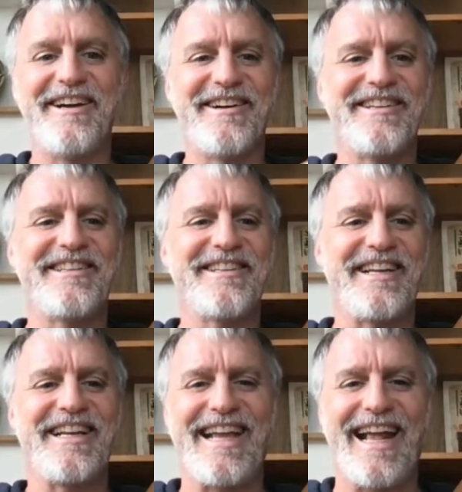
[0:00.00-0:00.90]
Or do
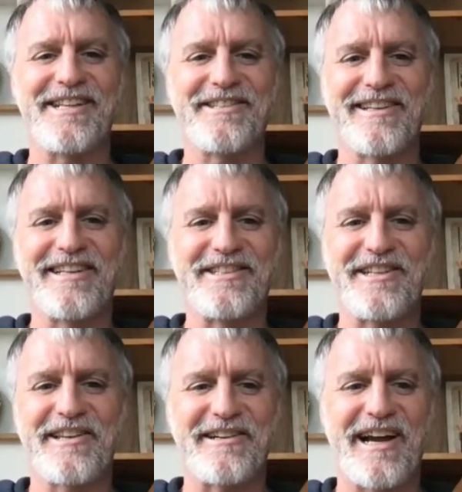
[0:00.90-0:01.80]
they cancel
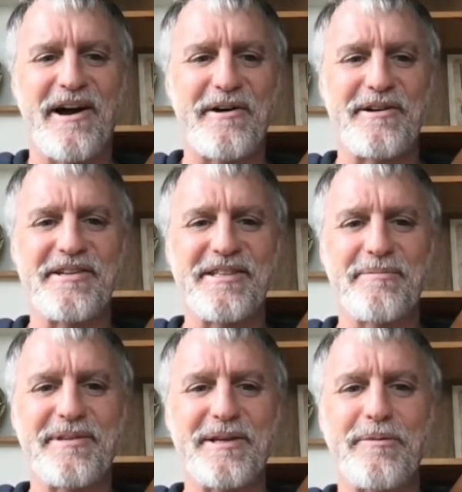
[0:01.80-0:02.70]
each other out or
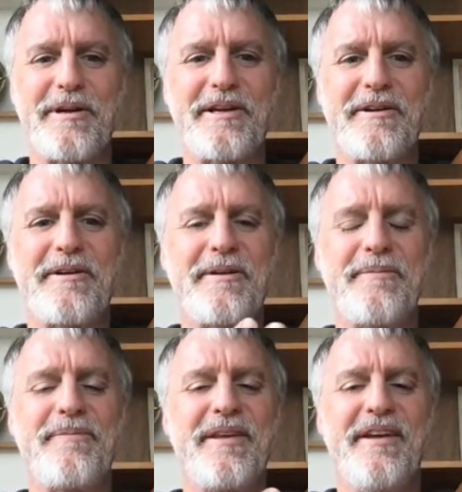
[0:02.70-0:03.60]
something weird?
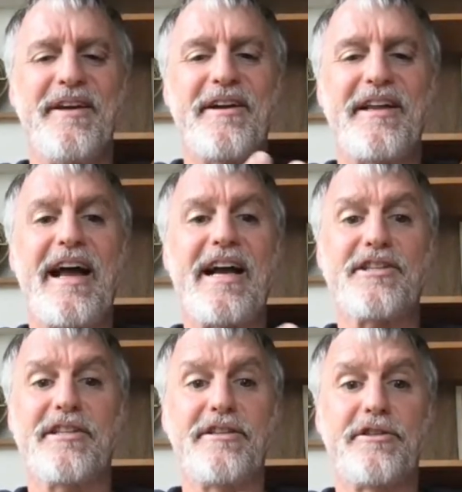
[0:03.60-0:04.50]
Could I
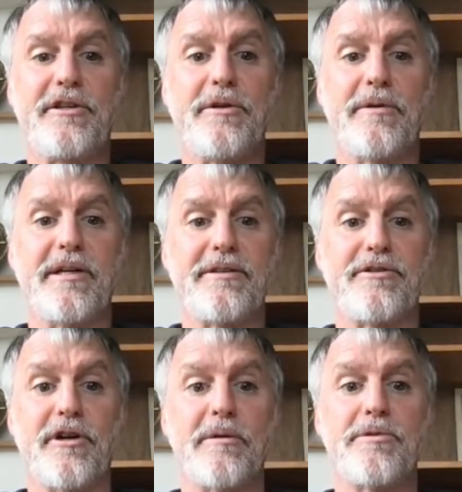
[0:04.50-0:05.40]
actually do a
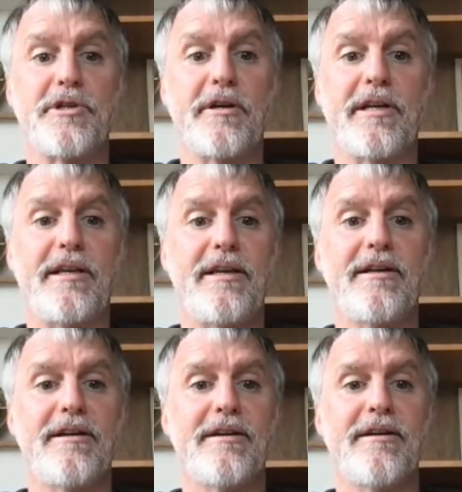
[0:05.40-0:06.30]
drum journey
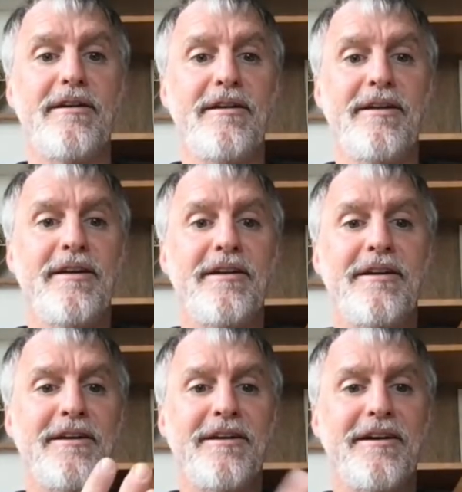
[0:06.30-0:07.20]
here
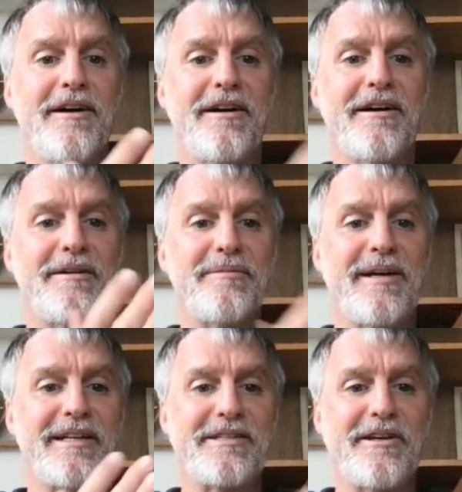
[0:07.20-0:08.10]

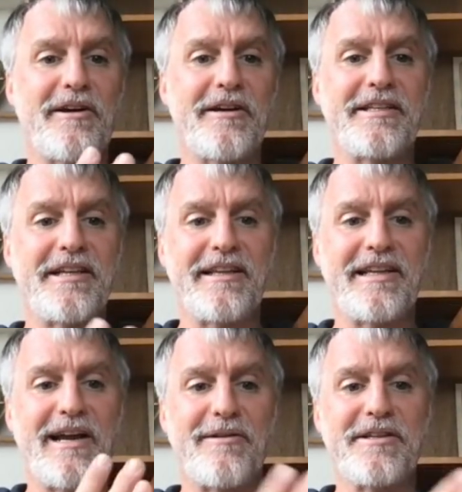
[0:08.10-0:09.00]
at Storytelling
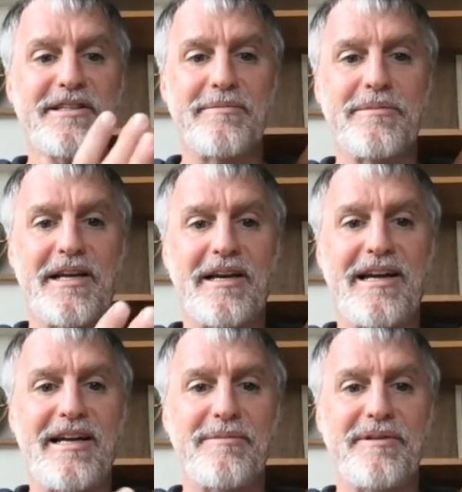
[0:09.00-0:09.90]
Hour
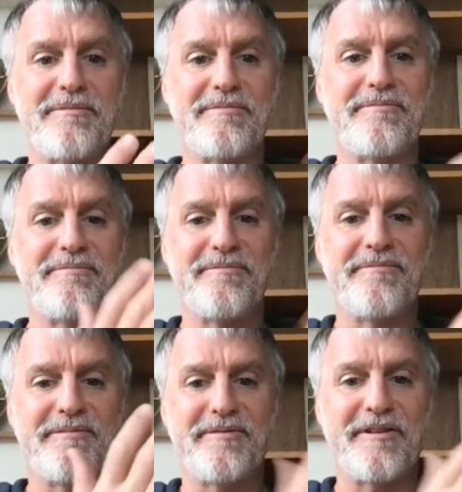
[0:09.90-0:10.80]
sometime and
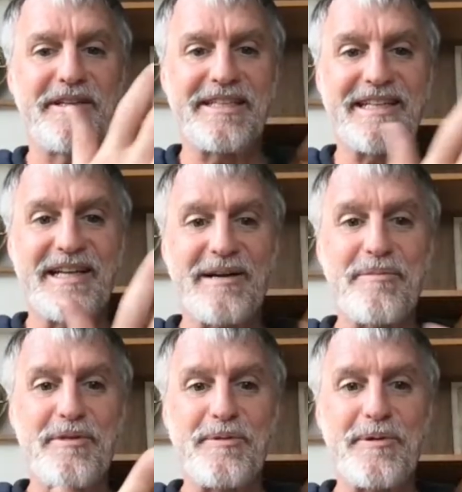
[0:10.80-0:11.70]
for it to come
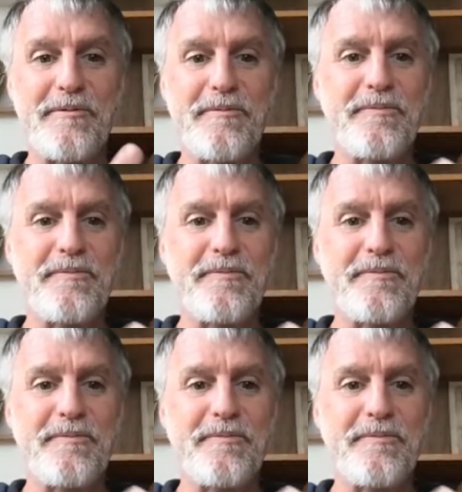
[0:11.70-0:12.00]
through?